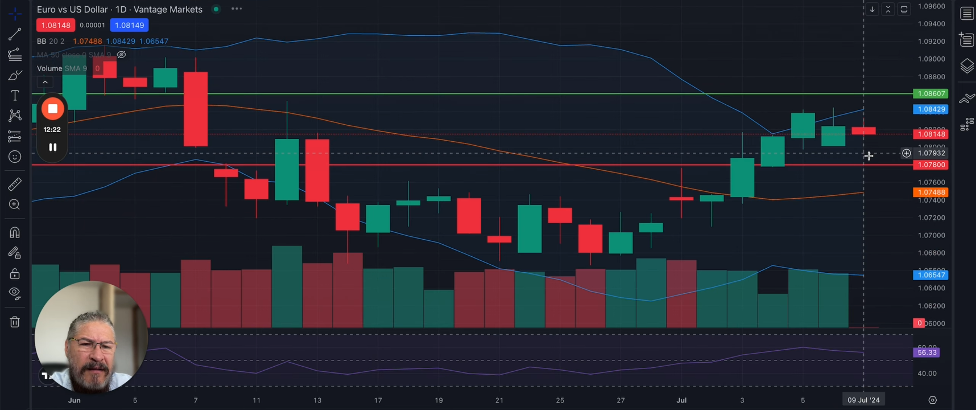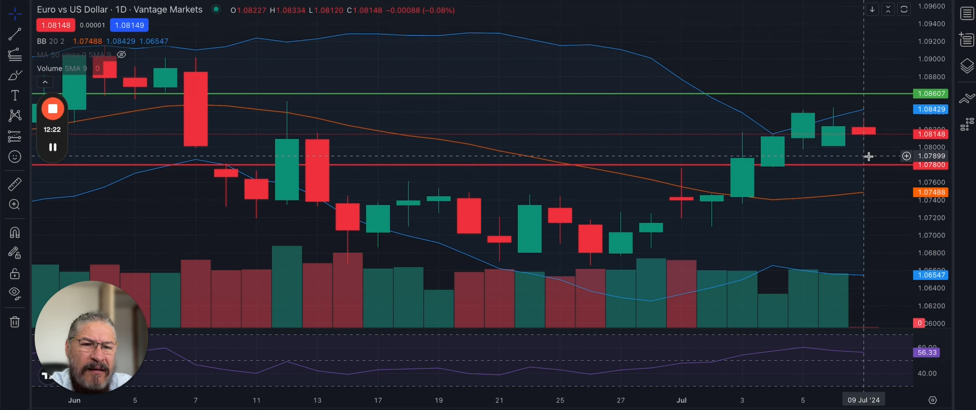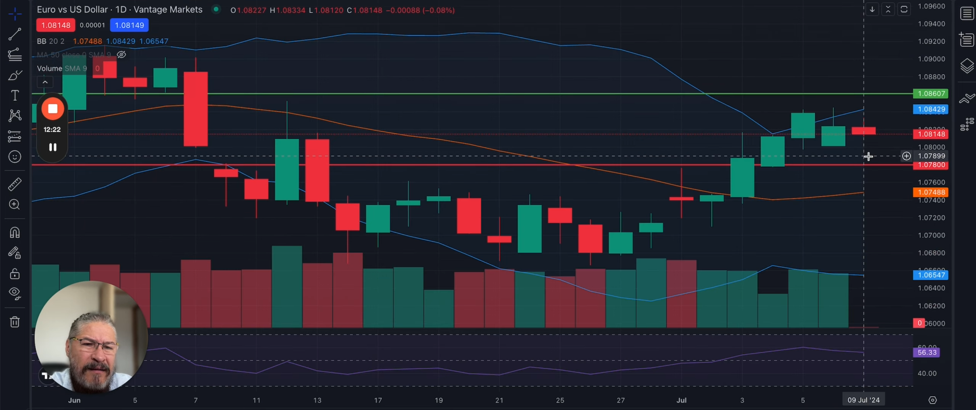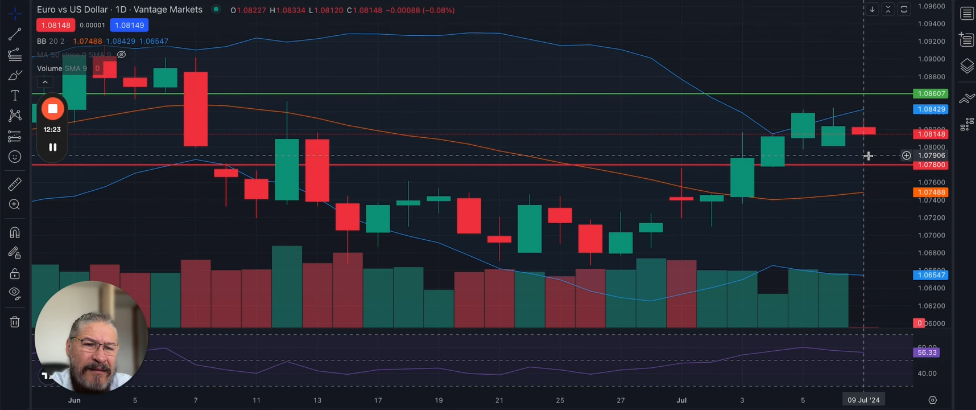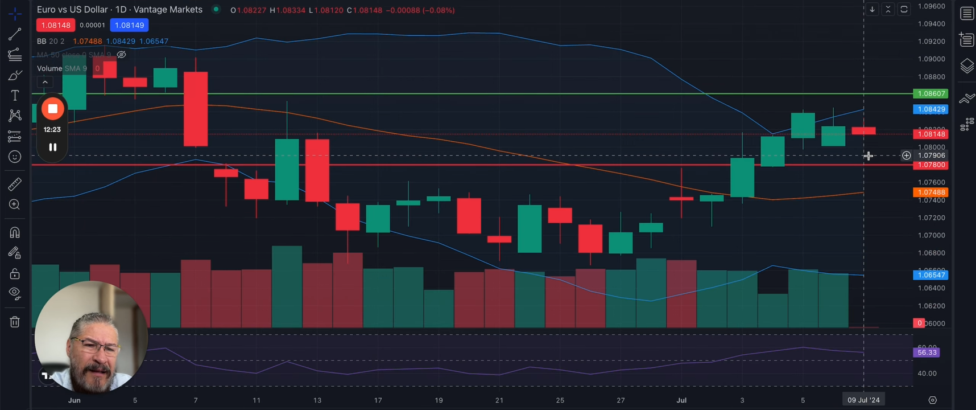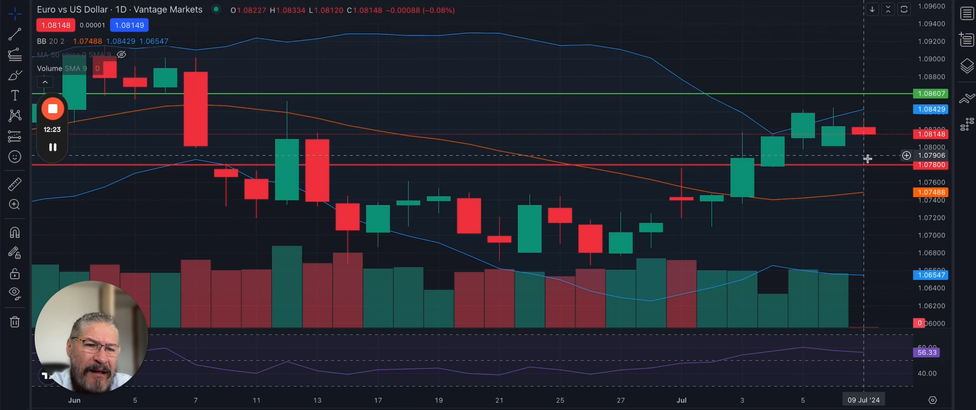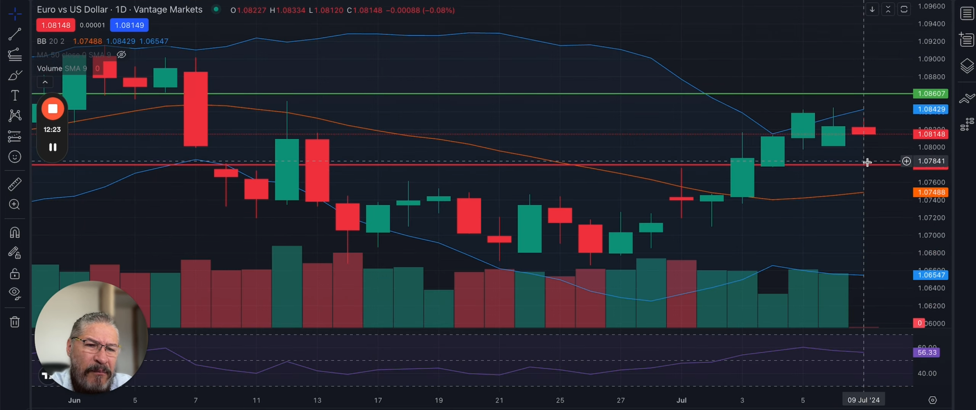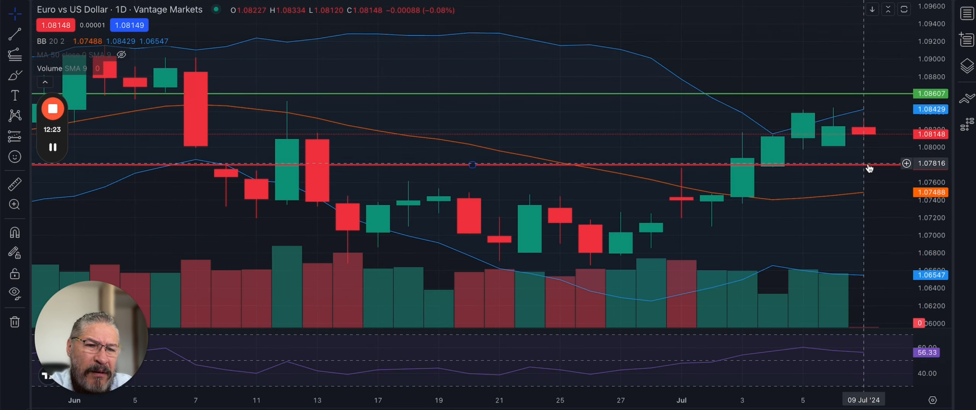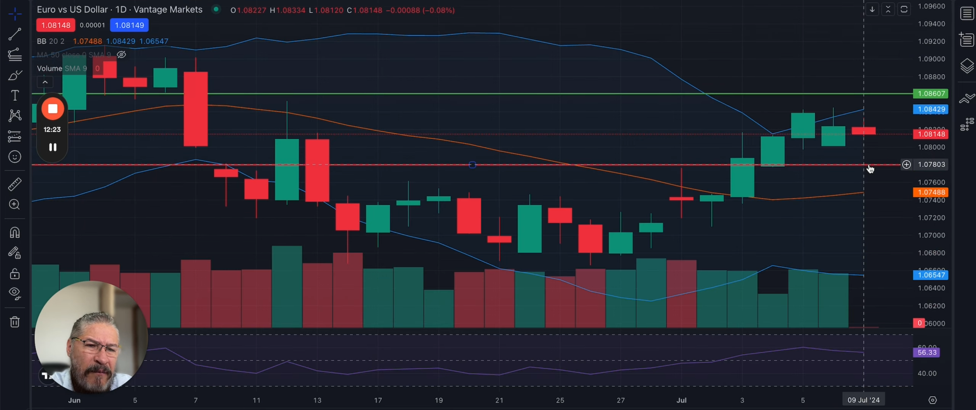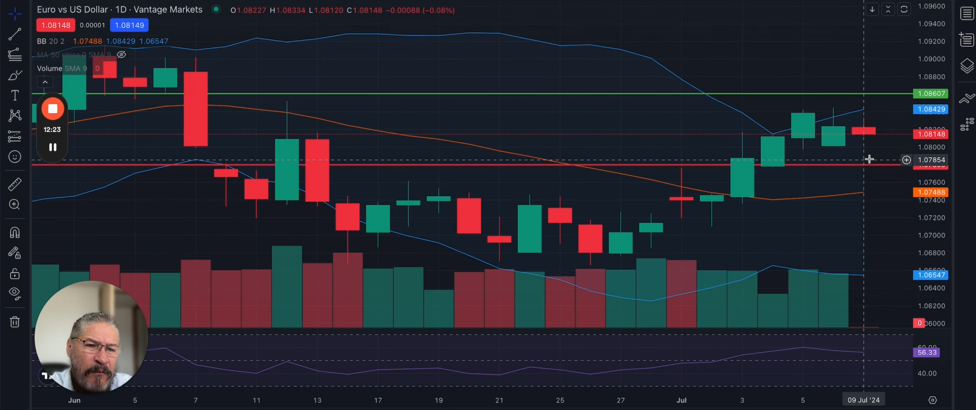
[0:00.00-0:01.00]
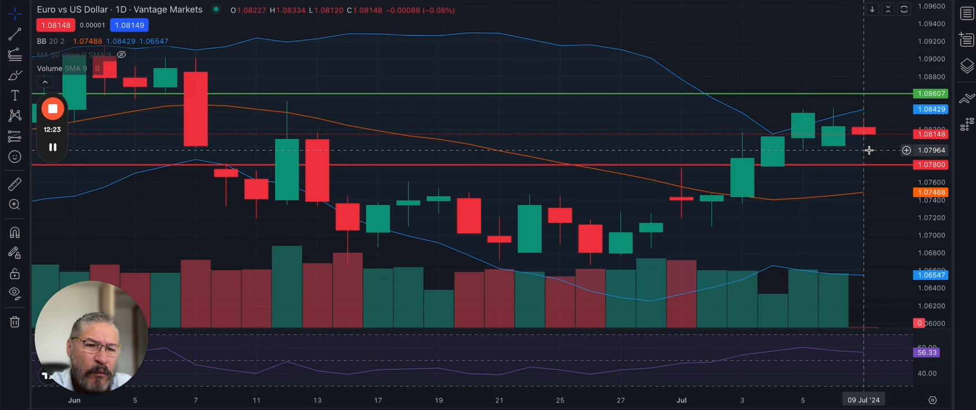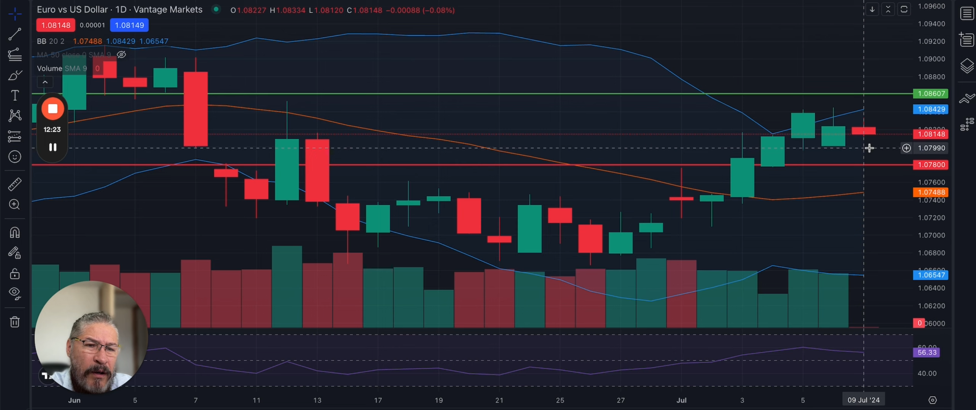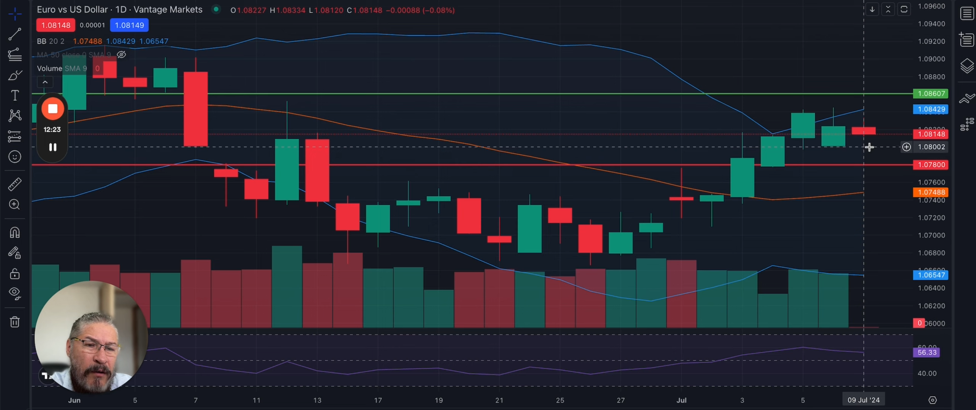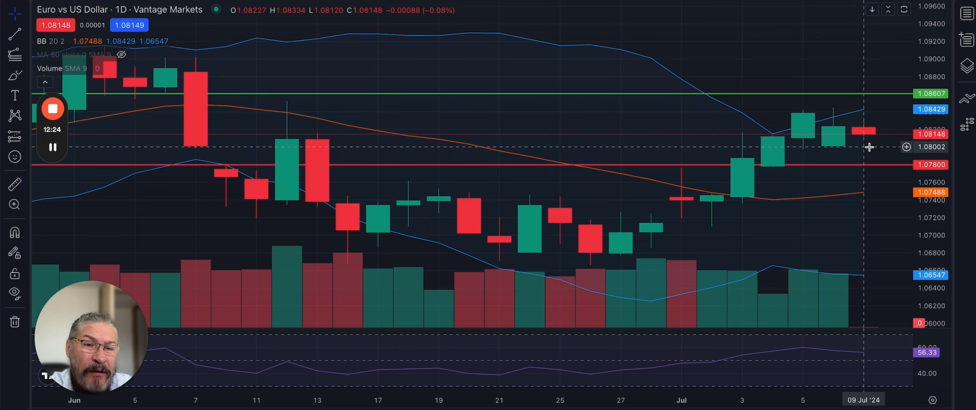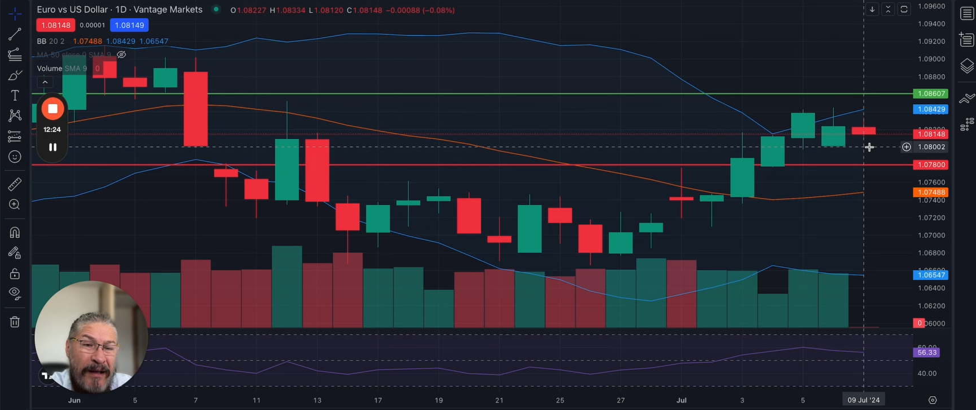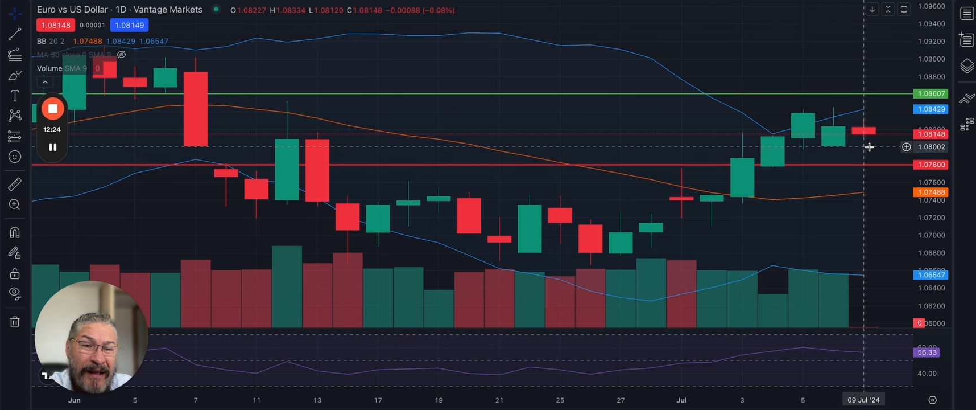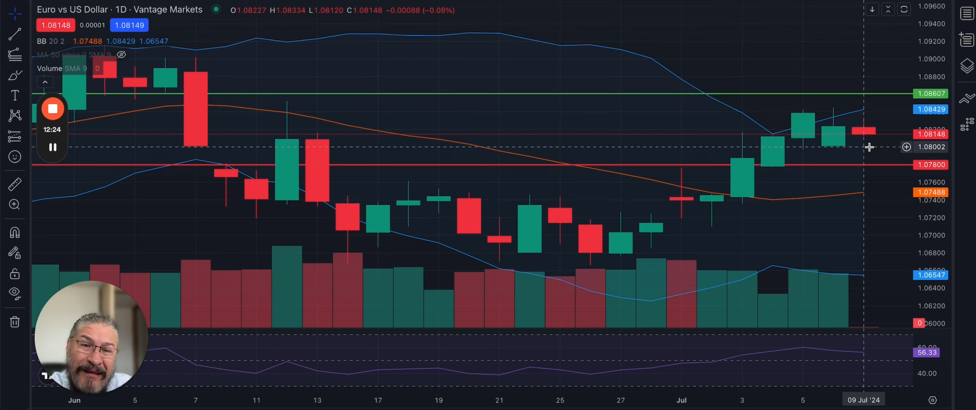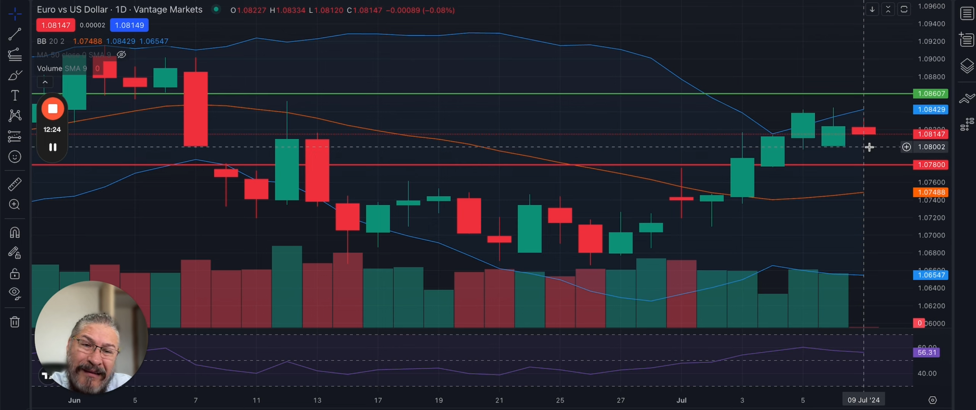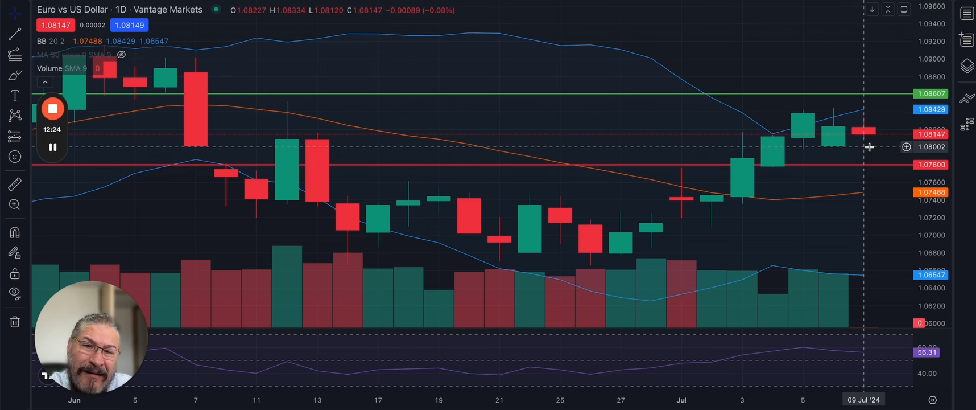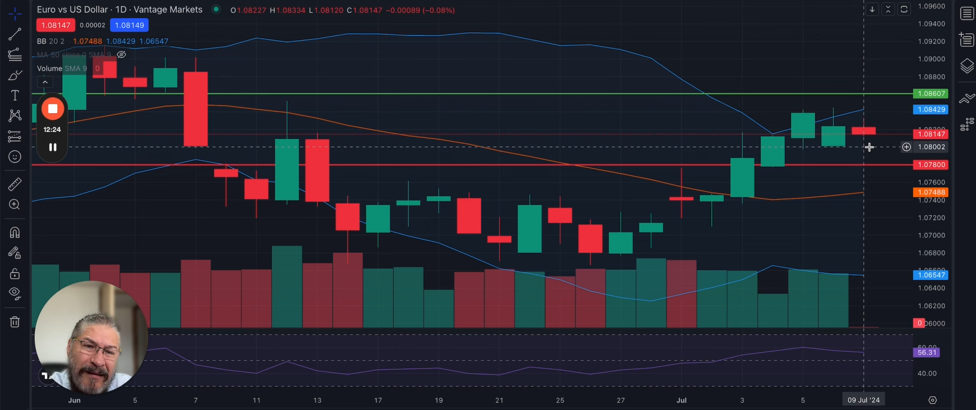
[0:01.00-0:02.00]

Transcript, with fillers: and stay above 108.